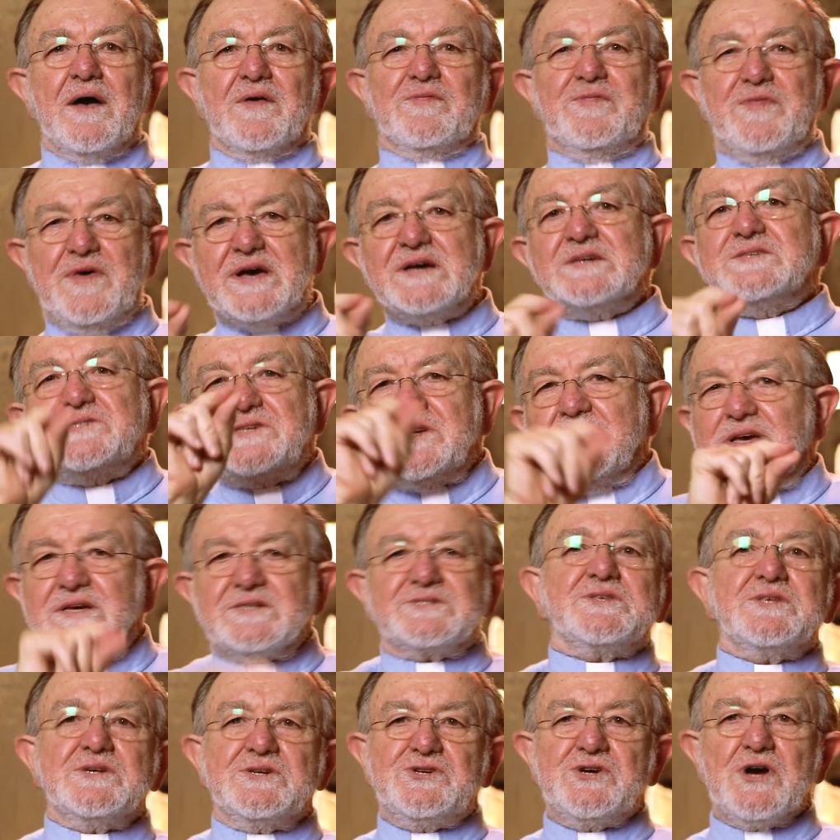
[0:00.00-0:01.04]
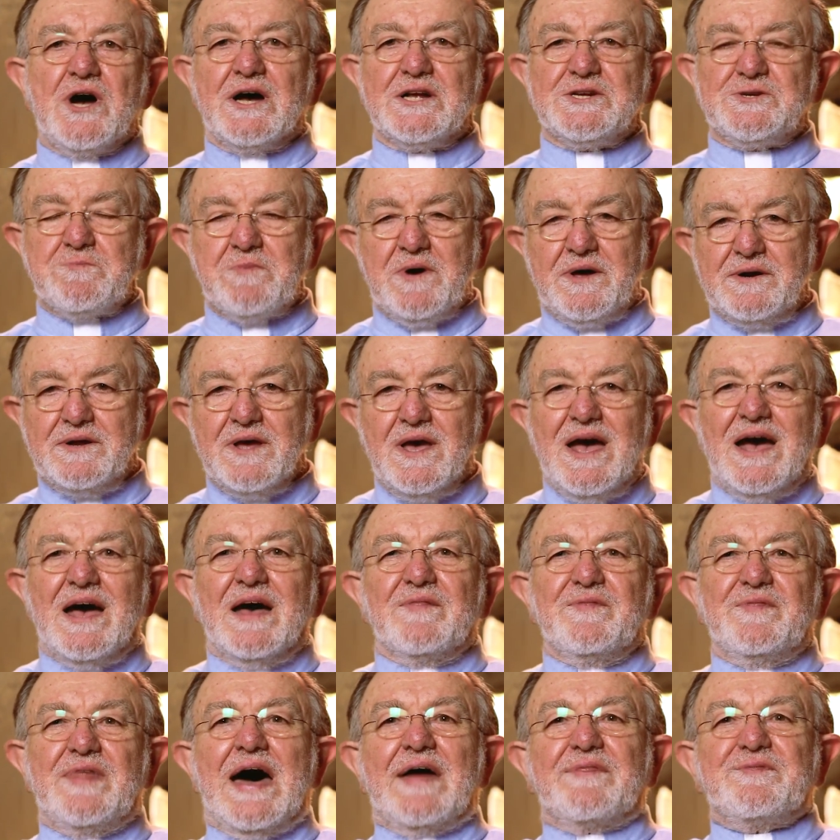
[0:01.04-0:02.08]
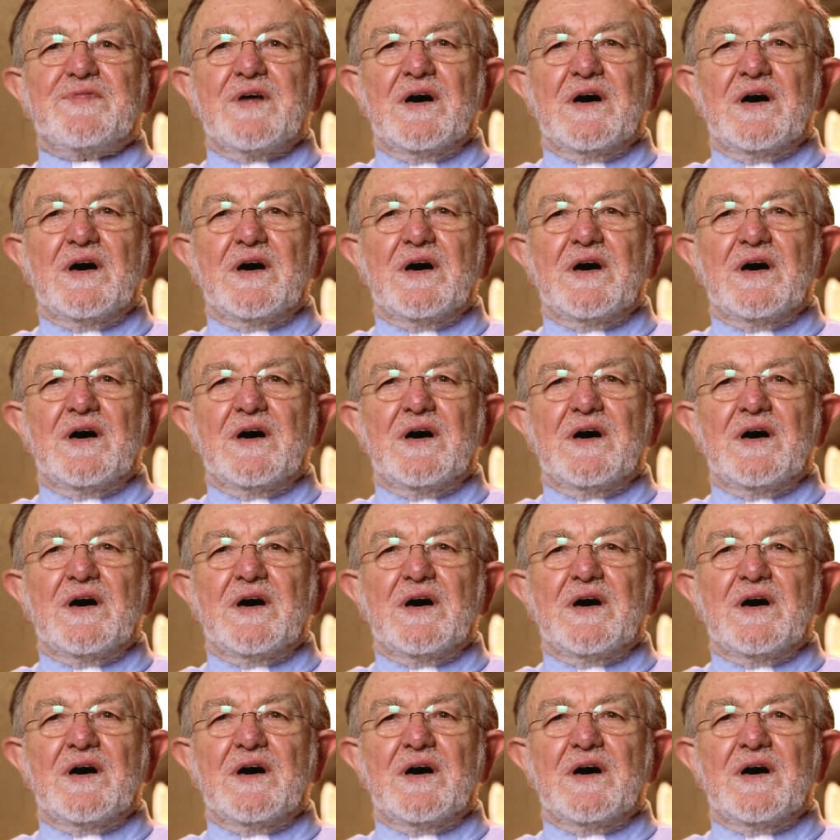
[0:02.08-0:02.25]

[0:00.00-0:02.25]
This is the judgment, that